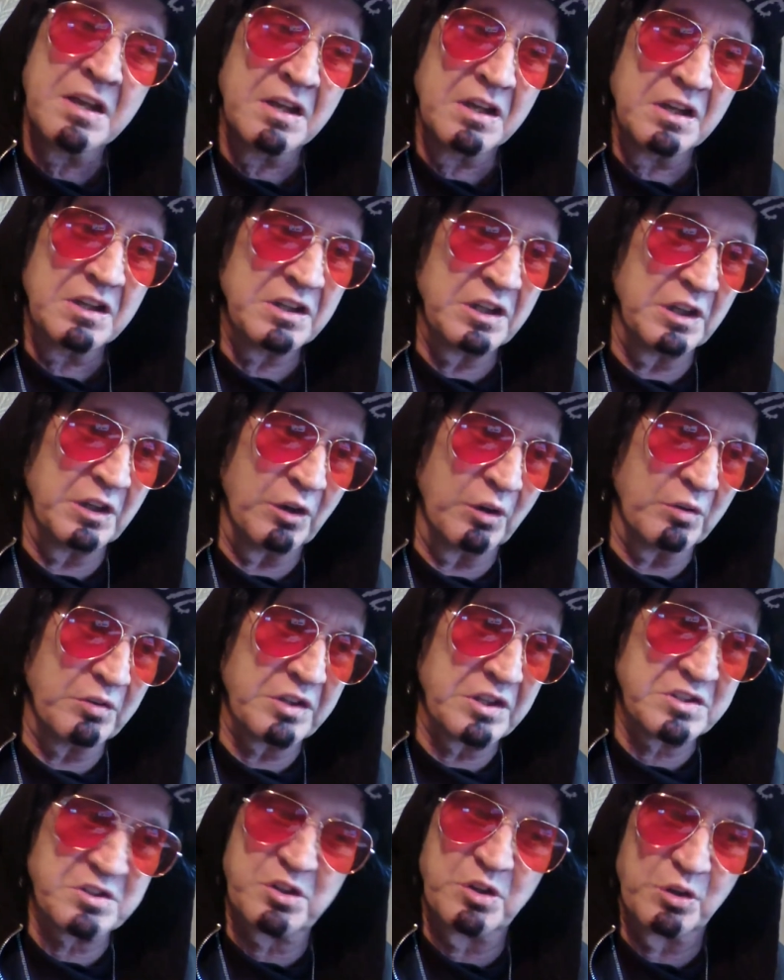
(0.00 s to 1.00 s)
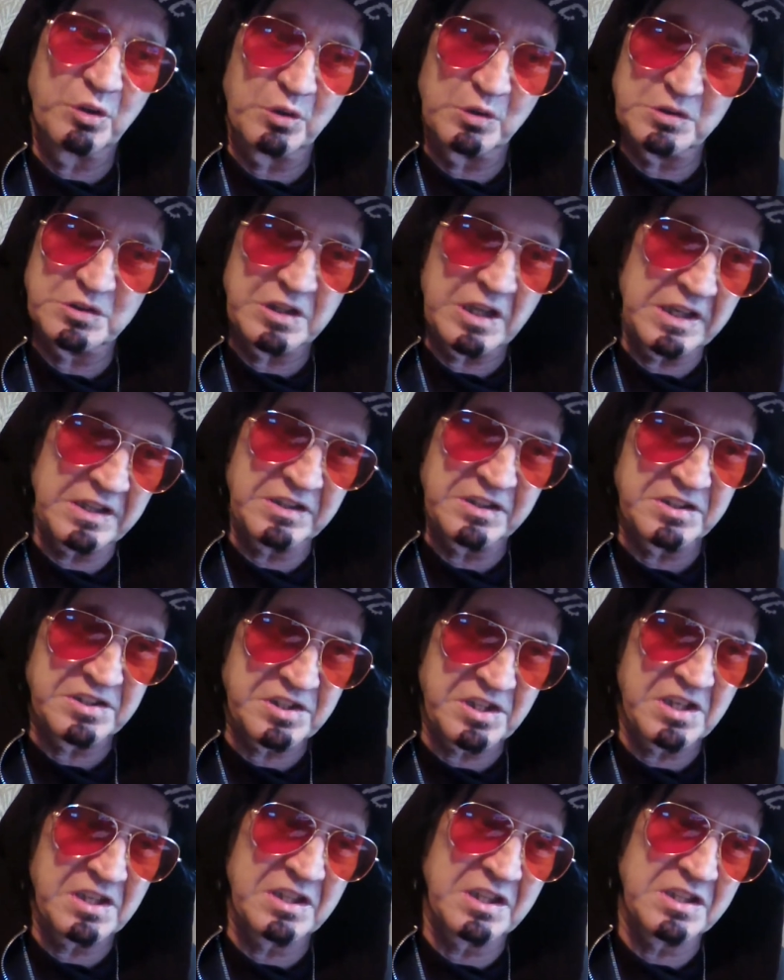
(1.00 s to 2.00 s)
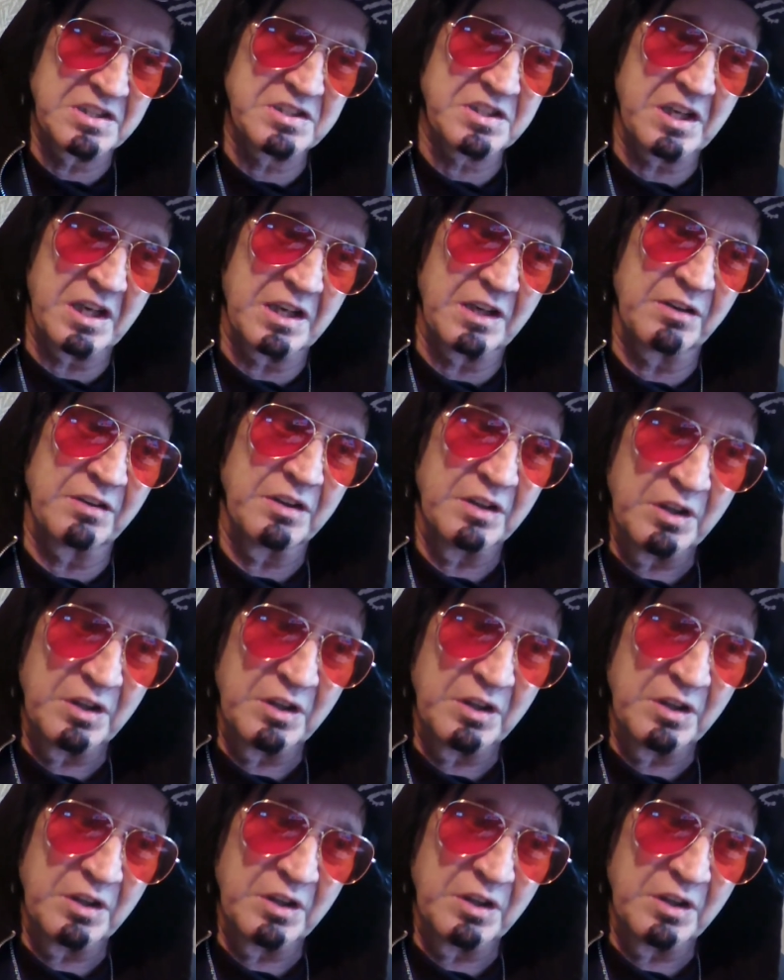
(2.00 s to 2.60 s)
These girls like to sing these kind of,